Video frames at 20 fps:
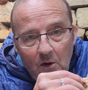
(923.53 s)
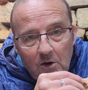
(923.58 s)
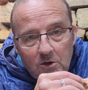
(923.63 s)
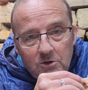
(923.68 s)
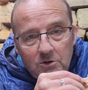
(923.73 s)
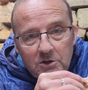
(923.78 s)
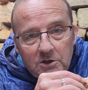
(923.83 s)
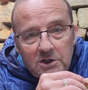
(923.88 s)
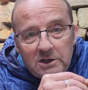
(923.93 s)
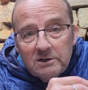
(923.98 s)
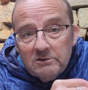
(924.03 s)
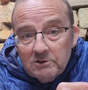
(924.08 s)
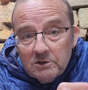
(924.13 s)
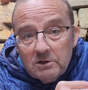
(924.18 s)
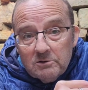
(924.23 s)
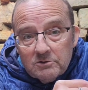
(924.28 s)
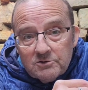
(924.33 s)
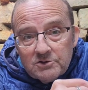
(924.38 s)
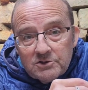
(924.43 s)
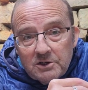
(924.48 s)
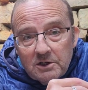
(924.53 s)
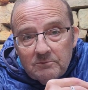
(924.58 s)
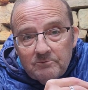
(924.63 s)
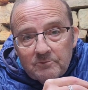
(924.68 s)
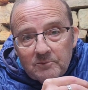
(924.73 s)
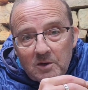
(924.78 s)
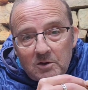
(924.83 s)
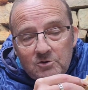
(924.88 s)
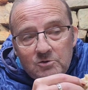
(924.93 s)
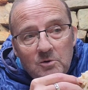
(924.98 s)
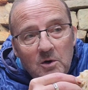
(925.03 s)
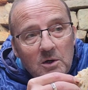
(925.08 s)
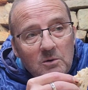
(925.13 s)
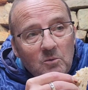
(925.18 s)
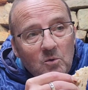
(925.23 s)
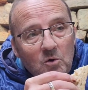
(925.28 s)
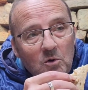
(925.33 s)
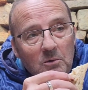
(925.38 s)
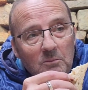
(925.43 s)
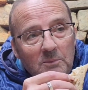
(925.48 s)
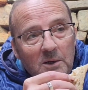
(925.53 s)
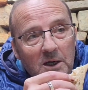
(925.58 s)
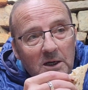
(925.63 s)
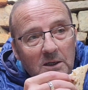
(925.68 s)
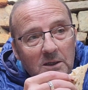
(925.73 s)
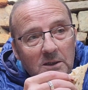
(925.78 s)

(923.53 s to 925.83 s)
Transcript: I got here and I was quite warm.